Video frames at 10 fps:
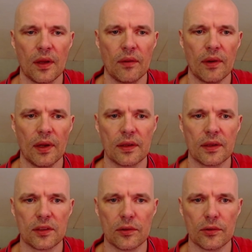Well,
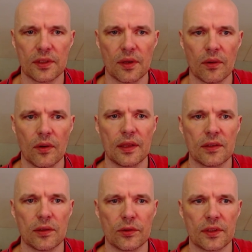this loses
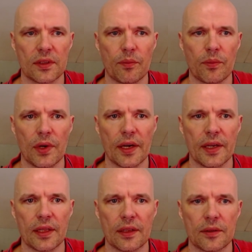the
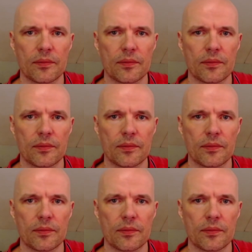knight, and